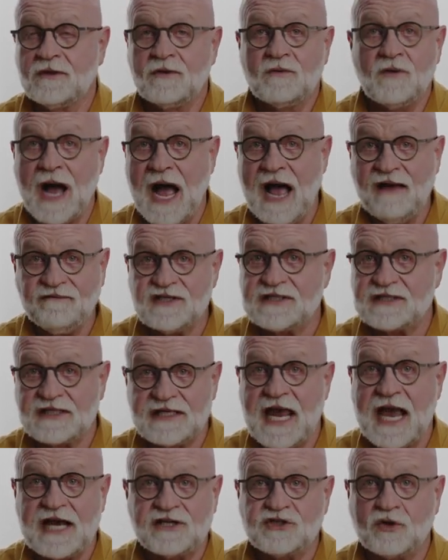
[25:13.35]
Well,
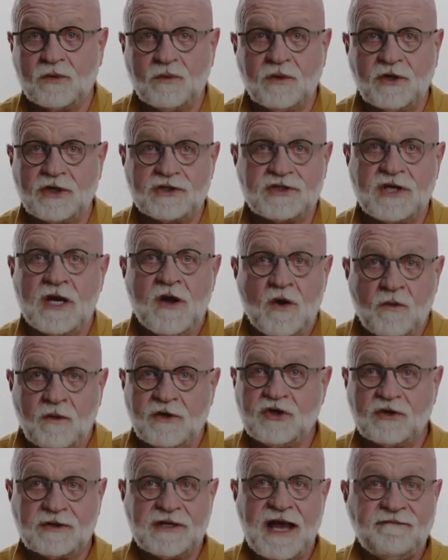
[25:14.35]
obviously, at your worst.
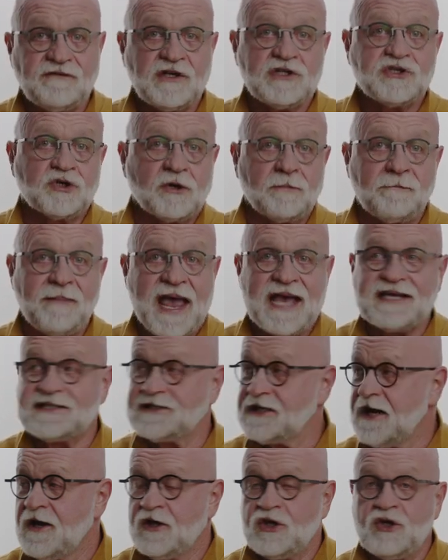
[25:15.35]
When you're loved at your
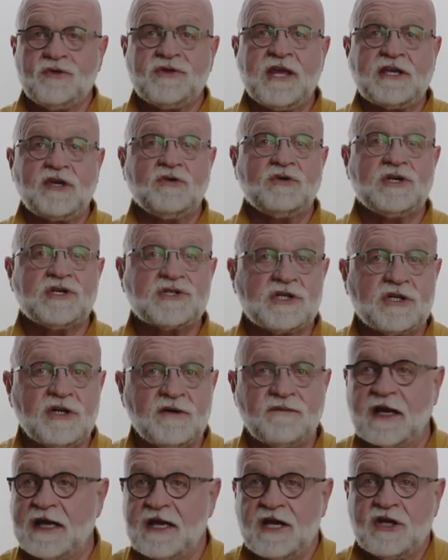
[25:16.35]
best, you think you
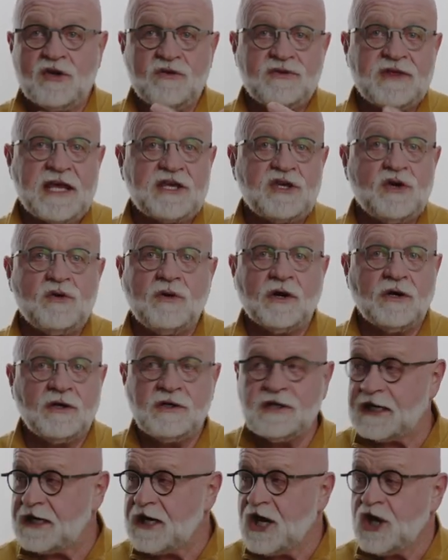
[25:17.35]
deserve it. You think you
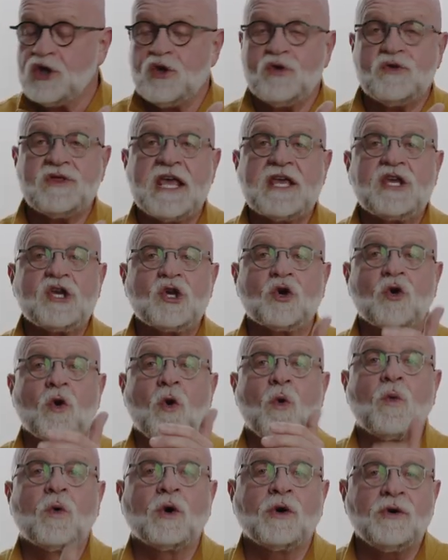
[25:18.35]
earned it. You think
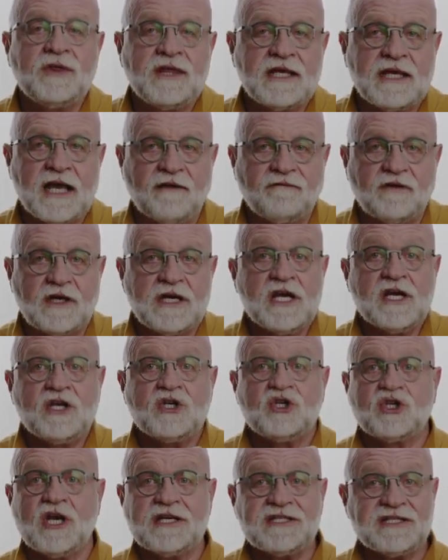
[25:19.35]
you're worthy of it,
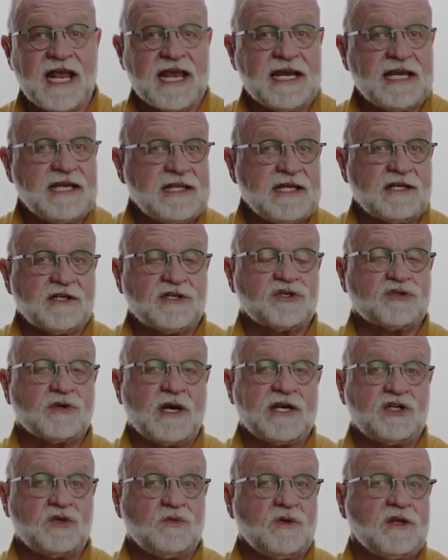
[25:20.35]
just like in the
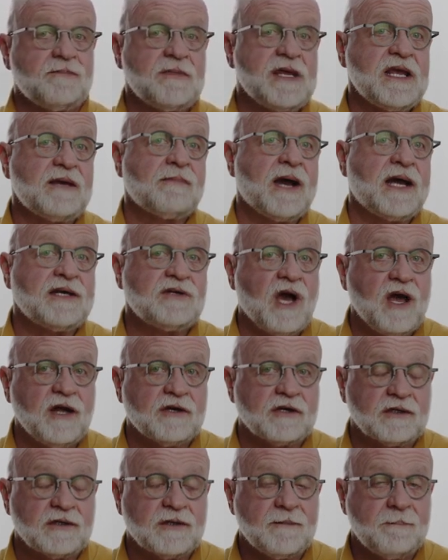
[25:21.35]
illustration with me and my
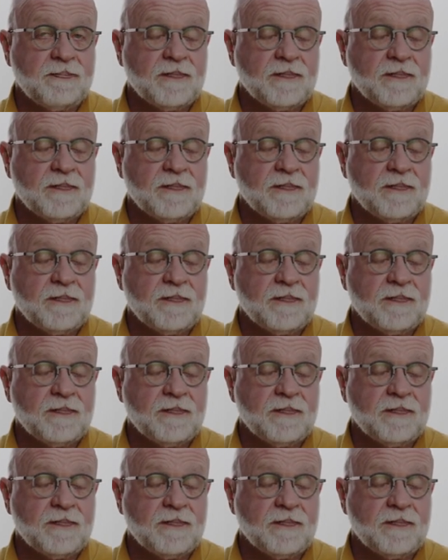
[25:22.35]
daughter.